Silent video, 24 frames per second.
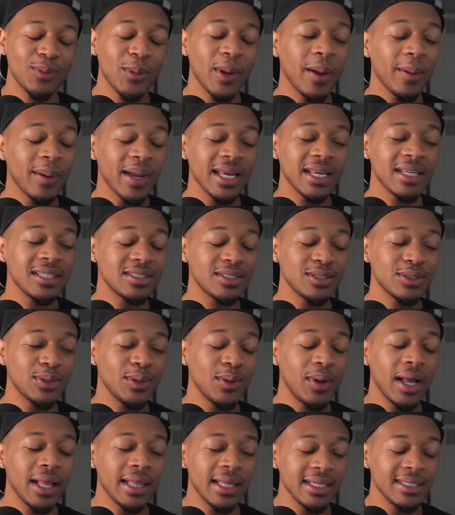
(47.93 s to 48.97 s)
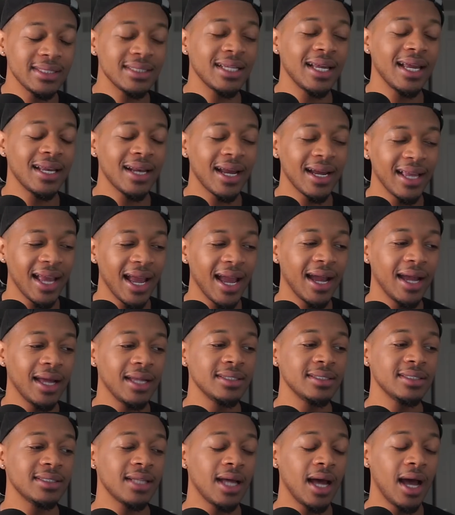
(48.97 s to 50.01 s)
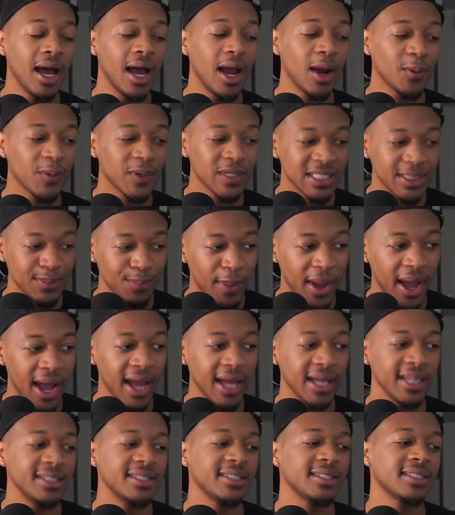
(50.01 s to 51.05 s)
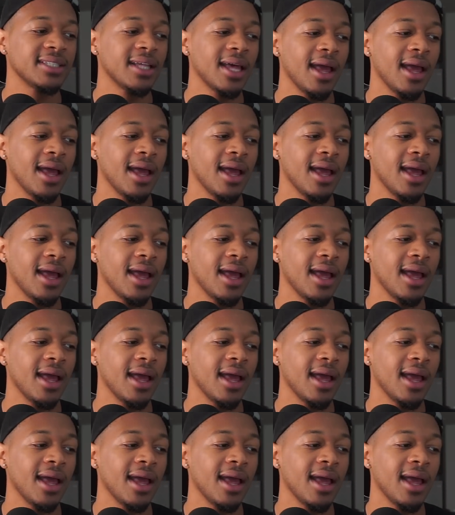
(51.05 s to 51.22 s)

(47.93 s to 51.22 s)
We're going to get into Elisa and Ayan's uh, response